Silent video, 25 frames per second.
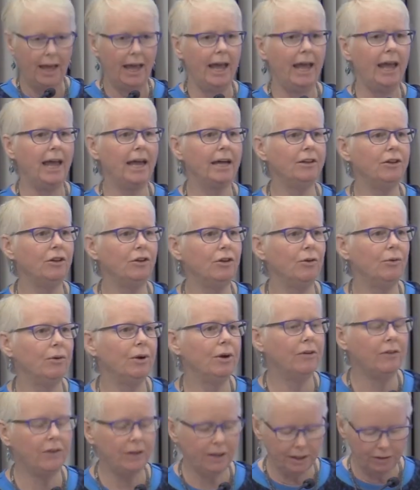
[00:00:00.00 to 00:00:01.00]
And the
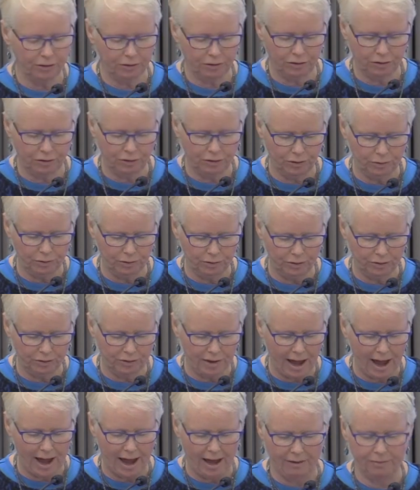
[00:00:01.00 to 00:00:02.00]
Hariri Institute
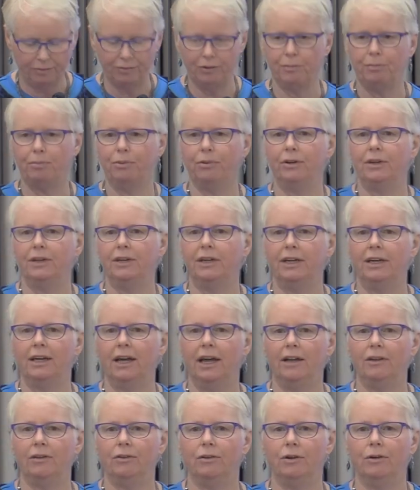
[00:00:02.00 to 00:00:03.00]
staff for putting
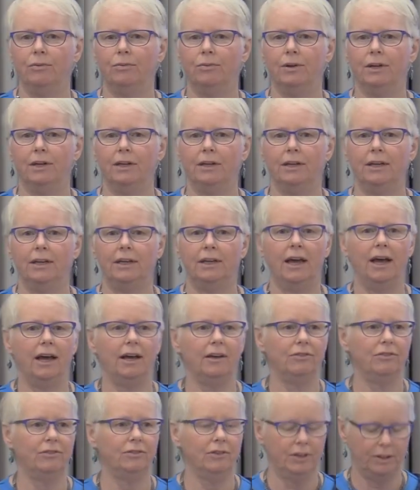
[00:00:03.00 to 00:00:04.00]
together a really
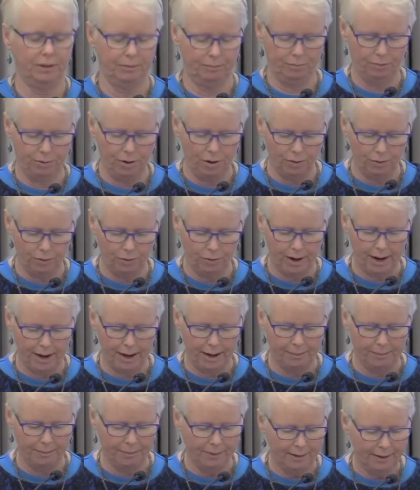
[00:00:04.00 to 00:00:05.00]
excellent
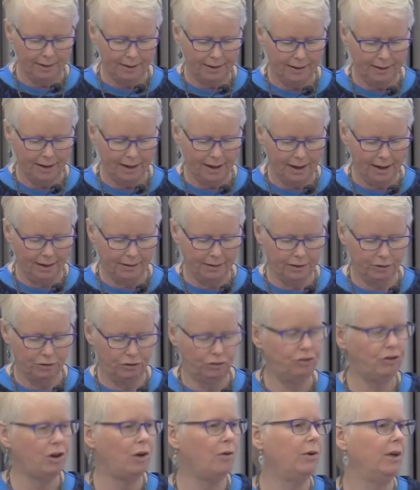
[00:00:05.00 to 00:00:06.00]
program that
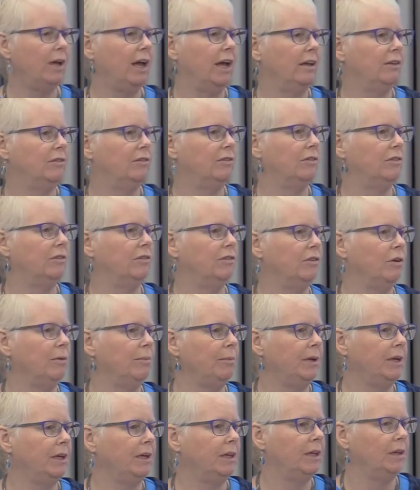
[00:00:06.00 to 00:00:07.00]
showcases so
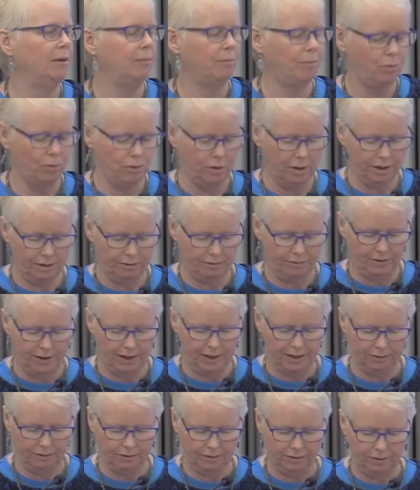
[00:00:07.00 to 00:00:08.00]
many of the important
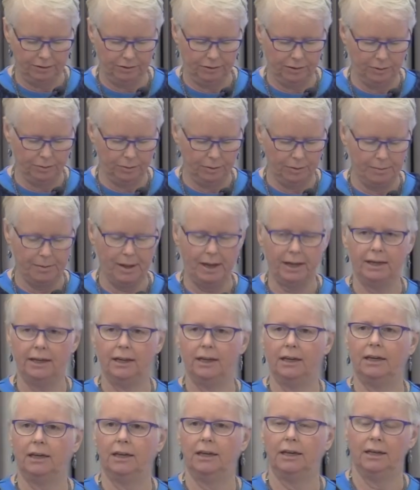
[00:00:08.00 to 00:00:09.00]
advances that we're
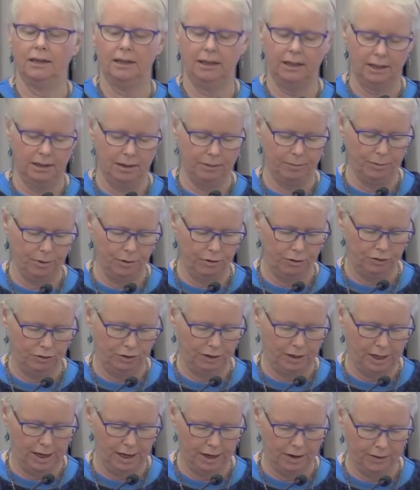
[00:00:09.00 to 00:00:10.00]
making in
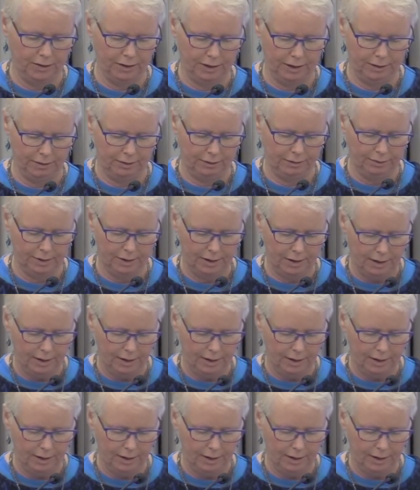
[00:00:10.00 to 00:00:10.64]
emerging areas.